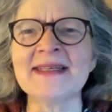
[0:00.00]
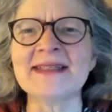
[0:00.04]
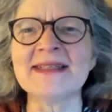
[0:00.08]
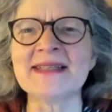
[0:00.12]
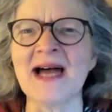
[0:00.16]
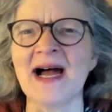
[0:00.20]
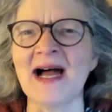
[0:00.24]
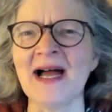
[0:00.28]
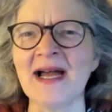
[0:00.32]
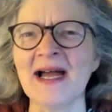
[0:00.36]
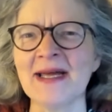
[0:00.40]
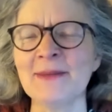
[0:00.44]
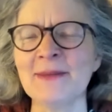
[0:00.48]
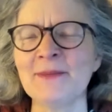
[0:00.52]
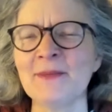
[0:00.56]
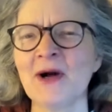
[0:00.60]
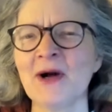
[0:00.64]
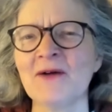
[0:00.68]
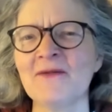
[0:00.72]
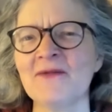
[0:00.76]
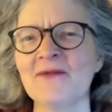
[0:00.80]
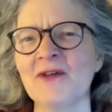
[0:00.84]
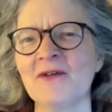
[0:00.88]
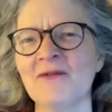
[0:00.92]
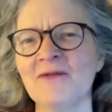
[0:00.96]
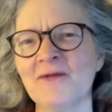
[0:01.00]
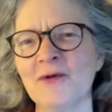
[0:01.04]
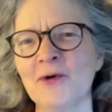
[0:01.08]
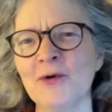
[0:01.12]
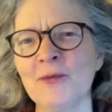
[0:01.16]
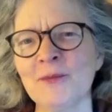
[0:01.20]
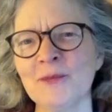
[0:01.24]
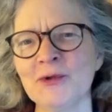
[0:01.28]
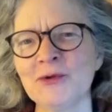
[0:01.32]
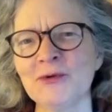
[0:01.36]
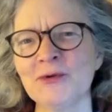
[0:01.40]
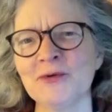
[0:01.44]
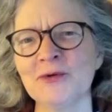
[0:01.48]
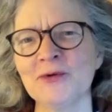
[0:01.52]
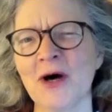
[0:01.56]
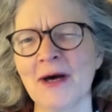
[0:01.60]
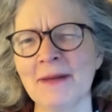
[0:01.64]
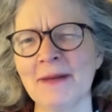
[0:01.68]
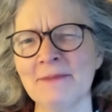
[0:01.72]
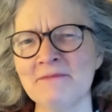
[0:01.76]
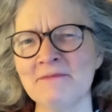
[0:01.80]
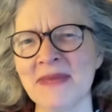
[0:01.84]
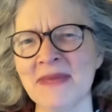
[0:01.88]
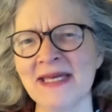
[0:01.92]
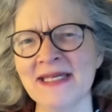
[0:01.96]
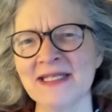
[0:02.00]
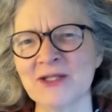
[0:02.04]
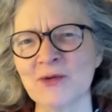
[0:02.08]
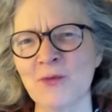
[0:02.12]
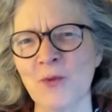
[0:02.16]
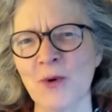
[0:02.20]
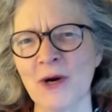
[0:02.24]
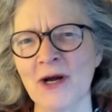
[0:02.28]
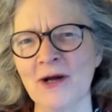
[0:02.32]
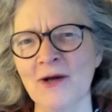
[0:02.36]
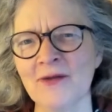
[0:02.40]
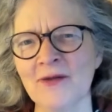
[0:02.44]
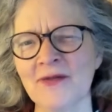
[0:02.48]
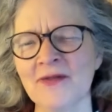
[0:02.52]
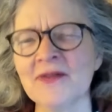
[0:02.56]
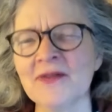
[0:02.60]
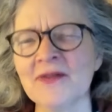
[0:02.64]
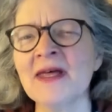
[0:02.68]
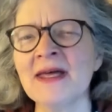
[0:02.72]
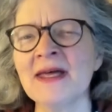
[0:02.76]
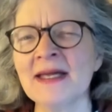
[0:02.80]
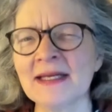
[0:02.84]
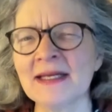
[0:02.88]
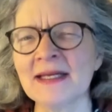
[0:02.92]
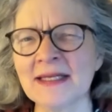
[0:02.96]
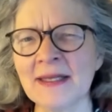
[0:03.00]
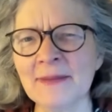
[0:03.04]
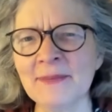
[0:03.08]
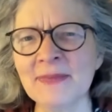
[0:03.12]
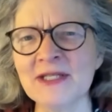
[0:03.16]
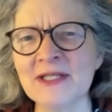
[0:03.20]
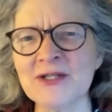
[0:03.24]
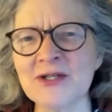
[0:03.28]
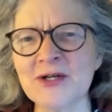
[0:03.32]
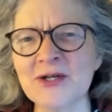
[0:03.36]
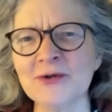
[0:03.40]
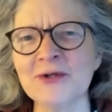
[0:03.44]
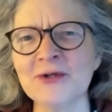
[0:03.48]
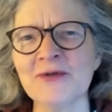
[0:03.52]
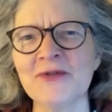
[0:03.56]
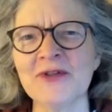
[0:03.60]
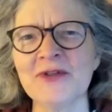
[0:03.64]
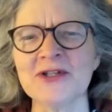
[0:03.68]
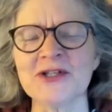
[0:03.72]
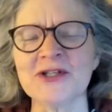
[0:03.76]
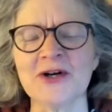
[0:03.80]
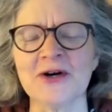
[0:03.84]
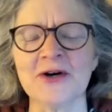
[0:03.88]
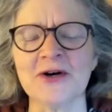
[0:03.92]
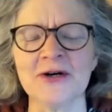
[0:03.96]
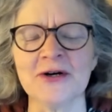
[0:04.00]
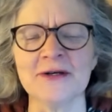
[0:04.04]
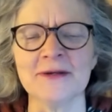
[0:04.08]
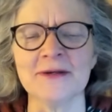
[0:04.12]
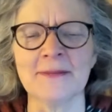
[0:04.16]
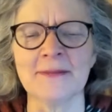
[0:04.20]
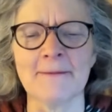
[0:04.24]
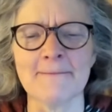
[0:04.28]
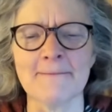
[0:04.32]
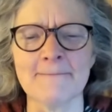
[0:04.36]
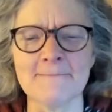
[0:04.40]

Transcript: time of the full moon on May 12th, let me show you the chart.